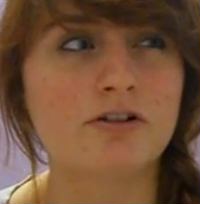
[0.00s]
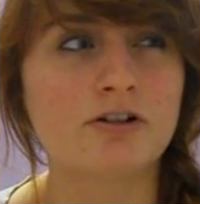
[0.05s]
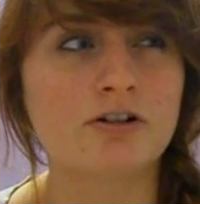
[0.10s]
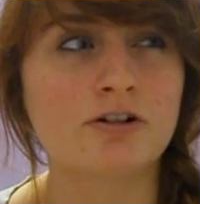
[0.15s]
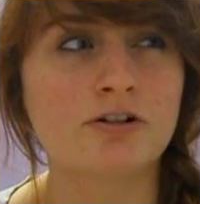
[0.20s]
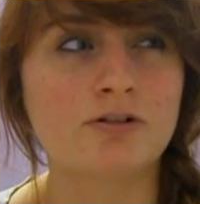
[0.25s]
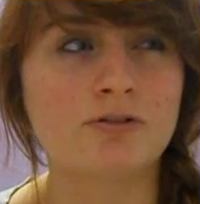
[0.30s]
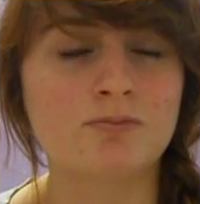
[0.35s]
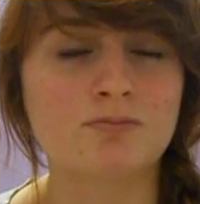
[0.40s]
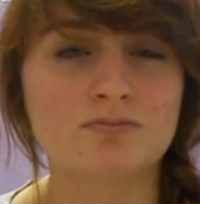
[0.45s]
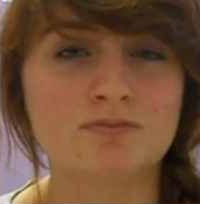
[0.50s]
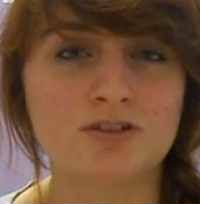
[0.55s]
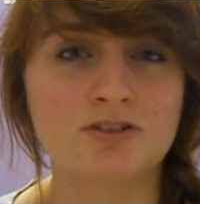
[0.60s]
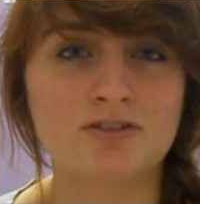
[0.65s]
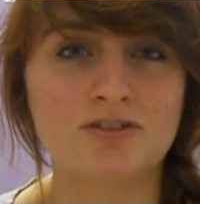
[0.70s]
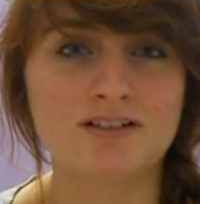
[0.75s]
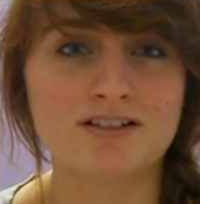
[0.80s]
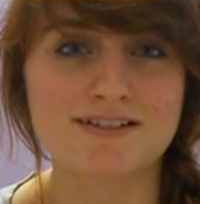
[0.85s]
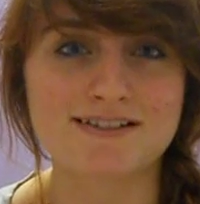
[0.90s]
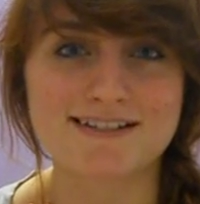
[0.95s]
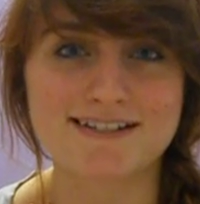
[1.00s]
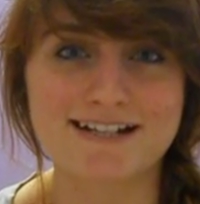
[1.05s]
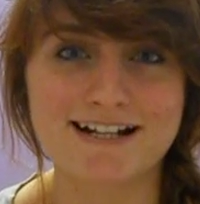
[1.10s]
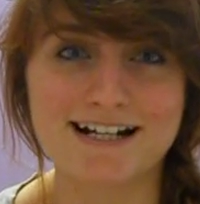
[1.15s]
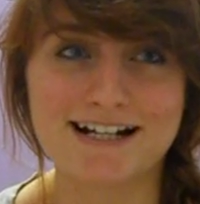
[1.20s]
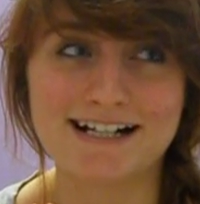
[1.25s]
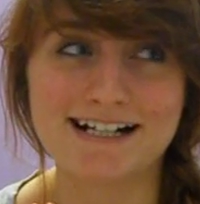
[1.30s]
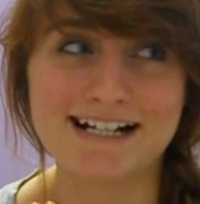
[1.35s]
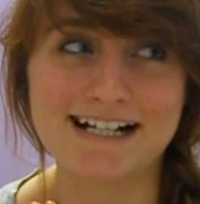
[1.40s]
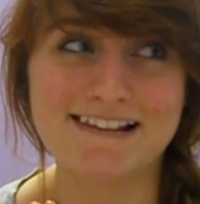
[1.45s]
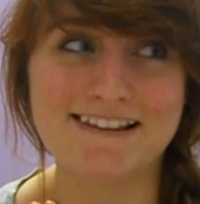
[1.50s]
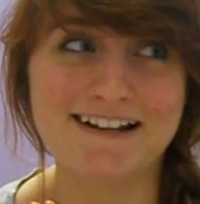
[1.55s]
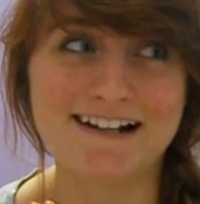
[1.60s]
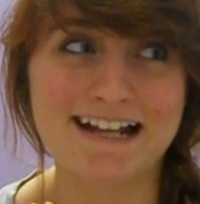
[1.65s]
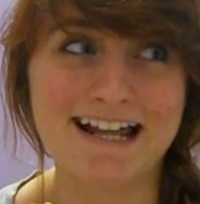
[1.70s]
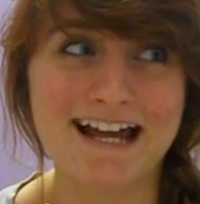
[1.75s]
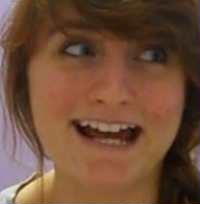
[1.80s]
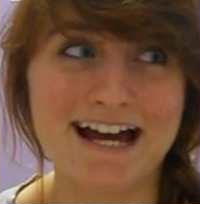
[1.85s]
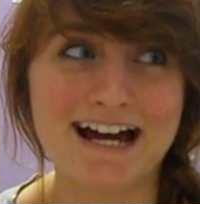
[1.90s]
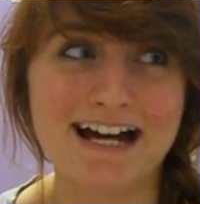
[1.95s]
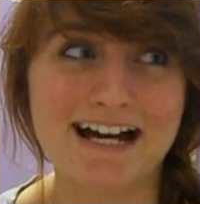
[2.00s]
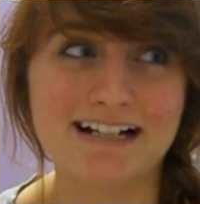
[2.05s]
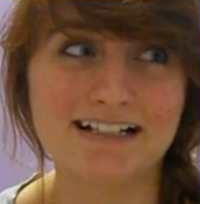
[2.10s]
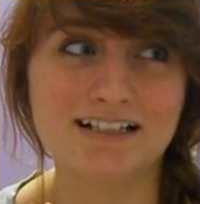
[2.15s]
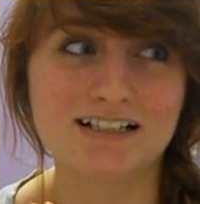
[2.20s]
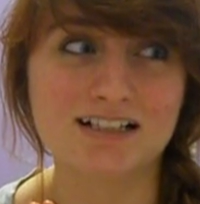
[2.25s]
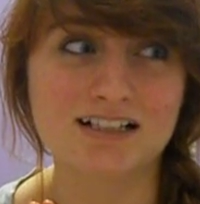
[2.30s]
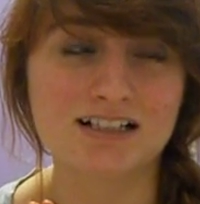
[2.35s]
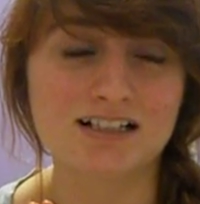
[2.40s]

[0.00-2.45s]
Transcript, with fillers: Um, Logan is the guy that I had